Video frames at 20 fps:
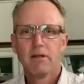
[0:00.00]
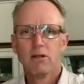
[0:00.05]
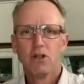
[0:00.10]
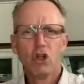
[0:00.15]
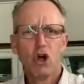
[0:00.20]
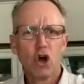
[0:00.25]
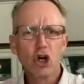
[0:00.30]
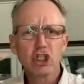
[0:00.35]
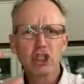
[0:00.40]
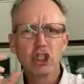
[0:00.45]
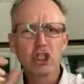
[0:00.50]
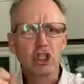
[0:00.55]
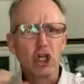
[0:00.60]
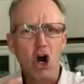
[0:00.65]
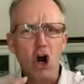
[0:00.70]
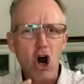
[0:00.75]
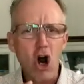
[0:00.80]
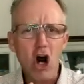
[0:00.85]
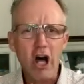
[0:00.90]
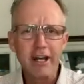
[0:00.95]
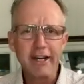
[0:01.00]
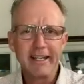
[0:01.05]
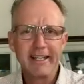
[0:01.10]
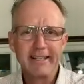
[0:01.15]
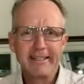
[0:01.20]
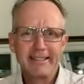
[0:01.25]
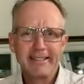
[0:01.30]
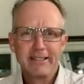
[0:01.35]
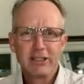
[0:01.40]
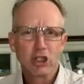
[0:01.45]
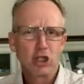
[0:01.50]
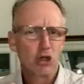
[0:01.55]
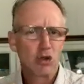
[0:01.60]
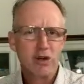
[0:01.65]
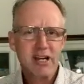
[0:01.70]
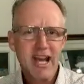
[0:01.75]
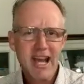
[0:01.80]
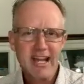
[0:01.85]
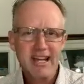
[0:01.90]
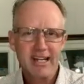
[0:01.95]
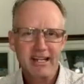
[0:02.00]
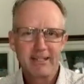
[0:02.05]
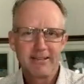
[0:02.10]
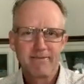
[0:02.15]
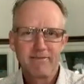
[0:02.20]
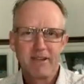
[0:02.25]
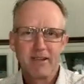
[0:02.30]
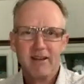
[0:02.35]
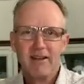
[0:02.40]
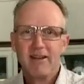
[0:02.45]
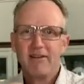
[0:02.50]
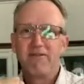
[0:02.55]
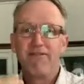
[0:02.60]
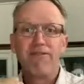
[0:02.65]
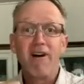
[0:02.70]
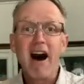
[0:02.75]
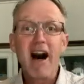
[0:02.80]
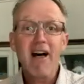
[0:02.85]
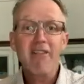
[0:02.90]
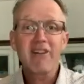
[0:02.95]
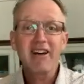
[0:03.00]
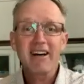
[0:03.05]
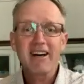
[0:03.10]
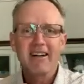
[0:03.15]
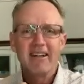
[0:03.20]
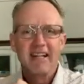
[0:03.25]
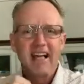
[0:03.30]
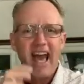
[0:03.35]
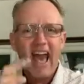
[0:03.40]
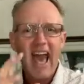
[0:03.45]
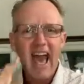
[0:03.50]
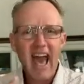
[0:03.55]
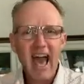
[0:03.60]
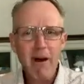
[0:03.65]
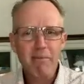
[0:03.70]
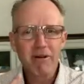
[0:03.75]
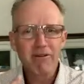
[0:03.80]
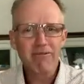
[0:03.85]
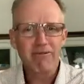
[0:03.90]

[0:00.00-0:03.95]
Lord God, Creator, Father, Abba